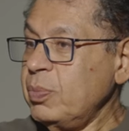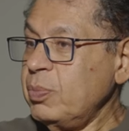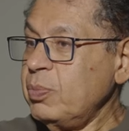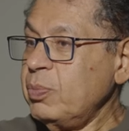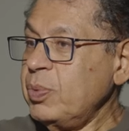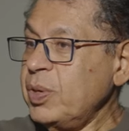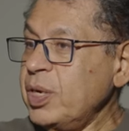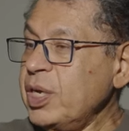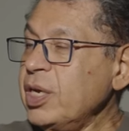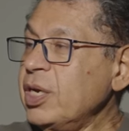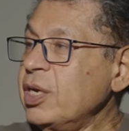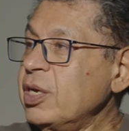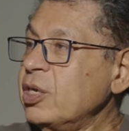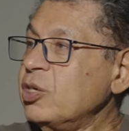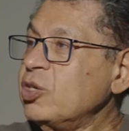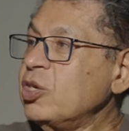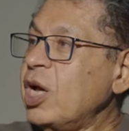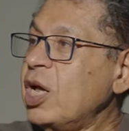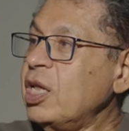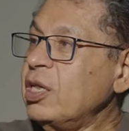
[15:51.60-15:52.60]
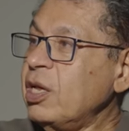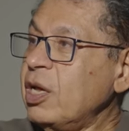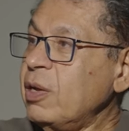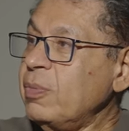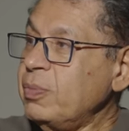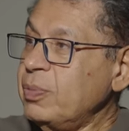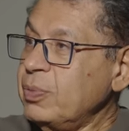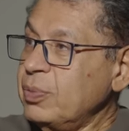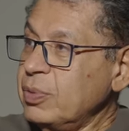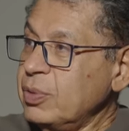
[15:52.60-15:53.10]
bringing a child
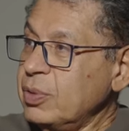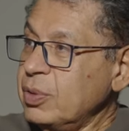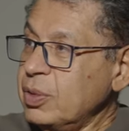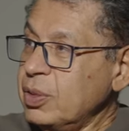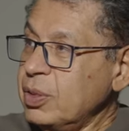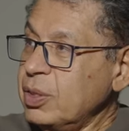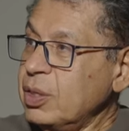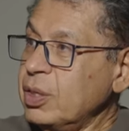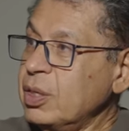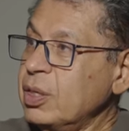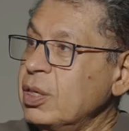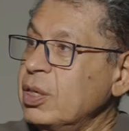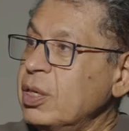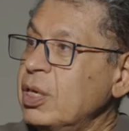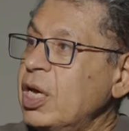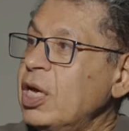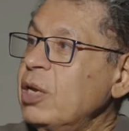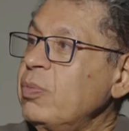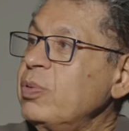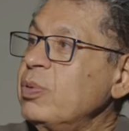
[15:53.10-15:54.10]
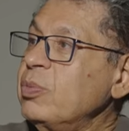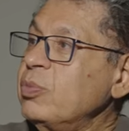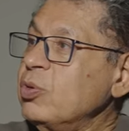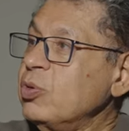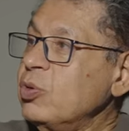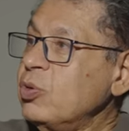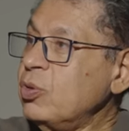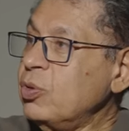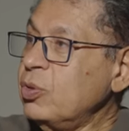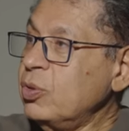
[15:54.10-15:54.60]
up, helping to
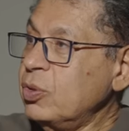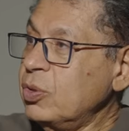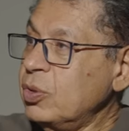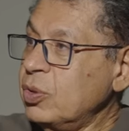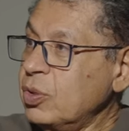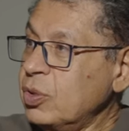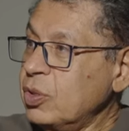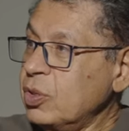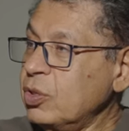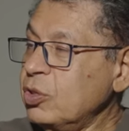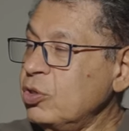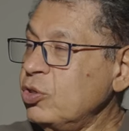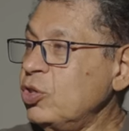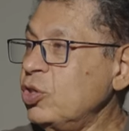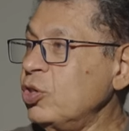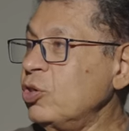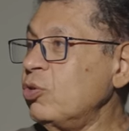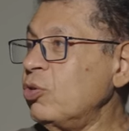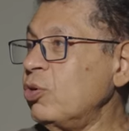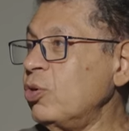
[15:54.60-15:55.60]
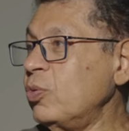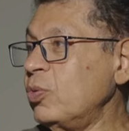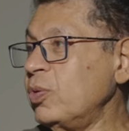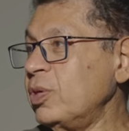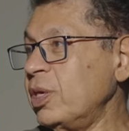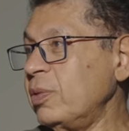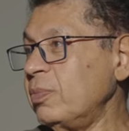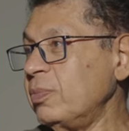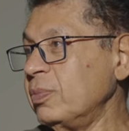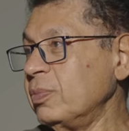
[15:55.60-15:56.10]
grow, she grow
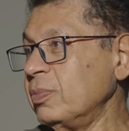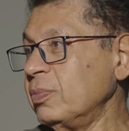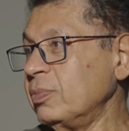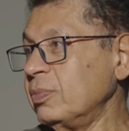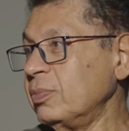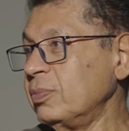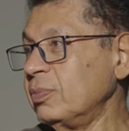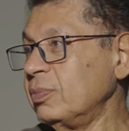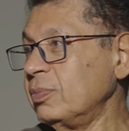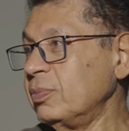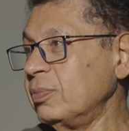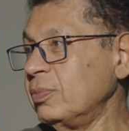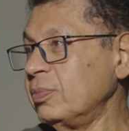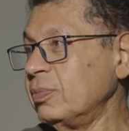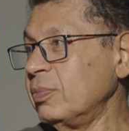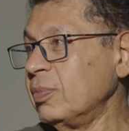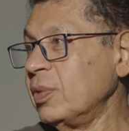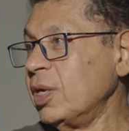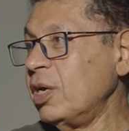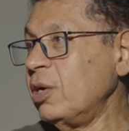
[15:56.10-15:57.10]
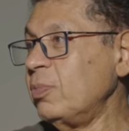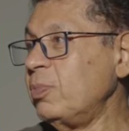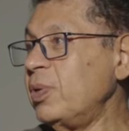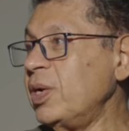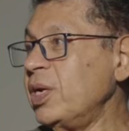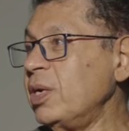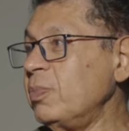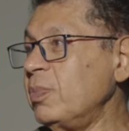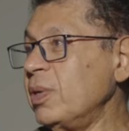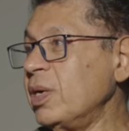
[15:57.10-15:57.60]
with them. Mm-hmm. Her
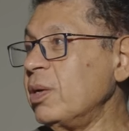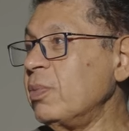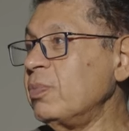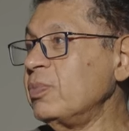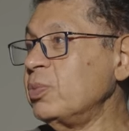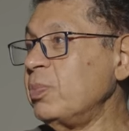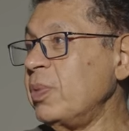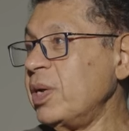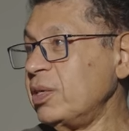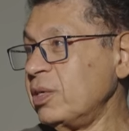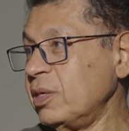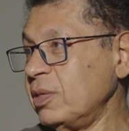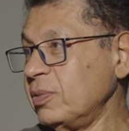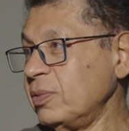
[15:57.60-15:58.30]
brain becomes better.